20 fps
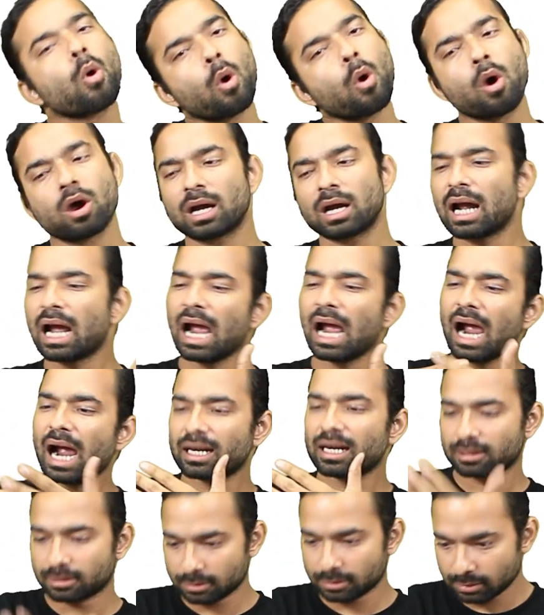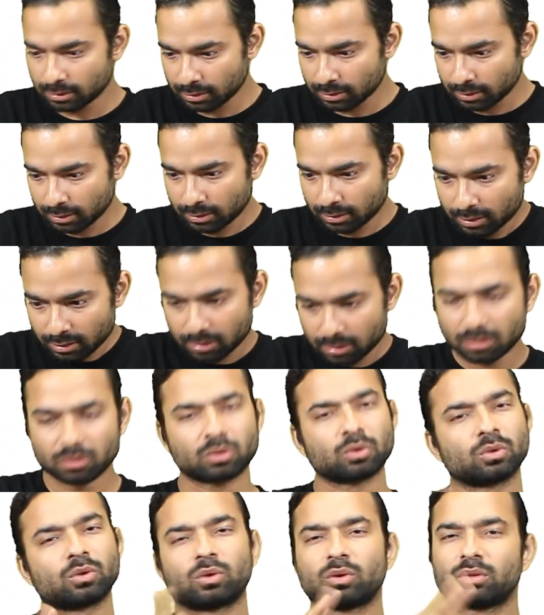which have a demarcation of at least
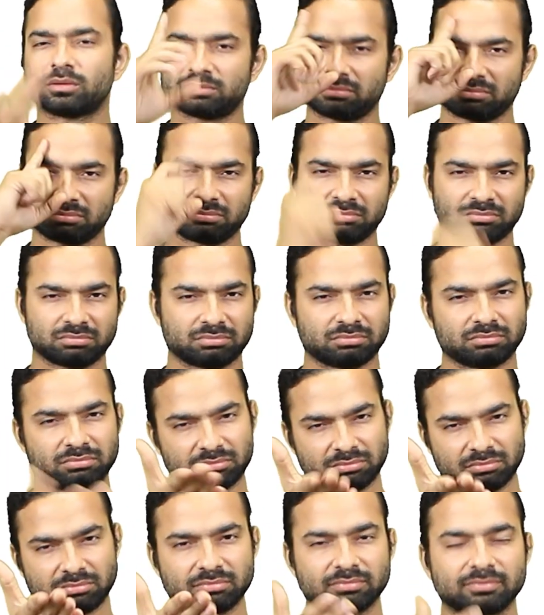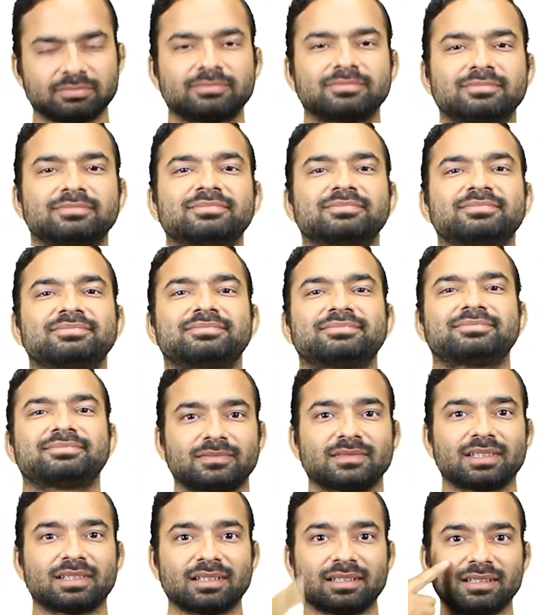50 milliliters or ml
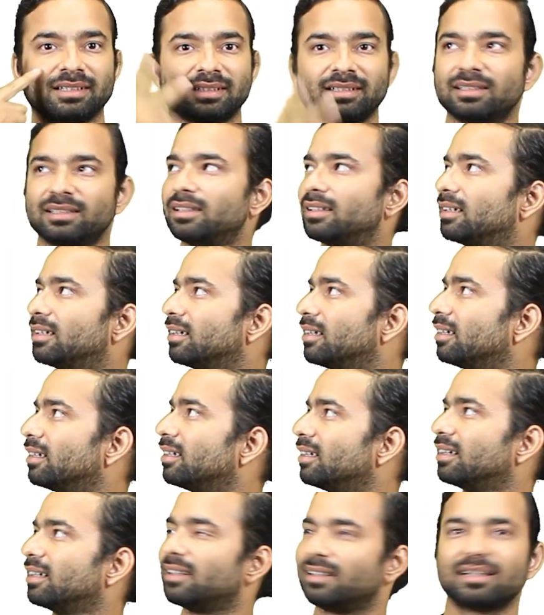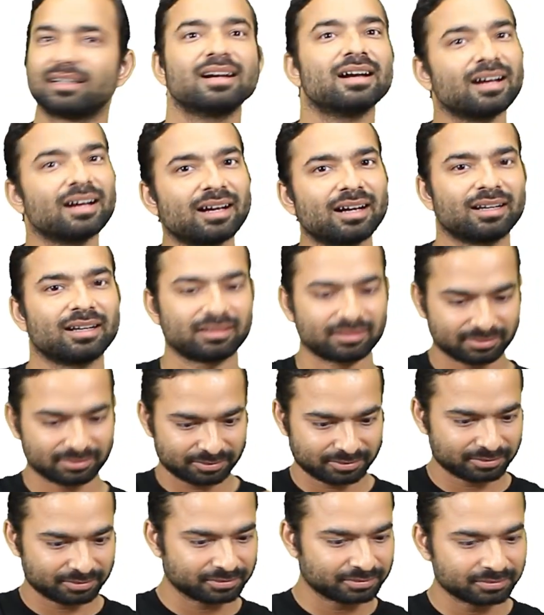and access to a
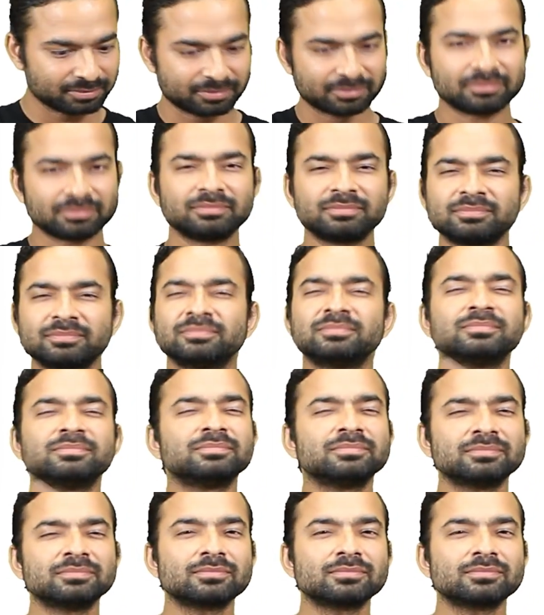clean water source.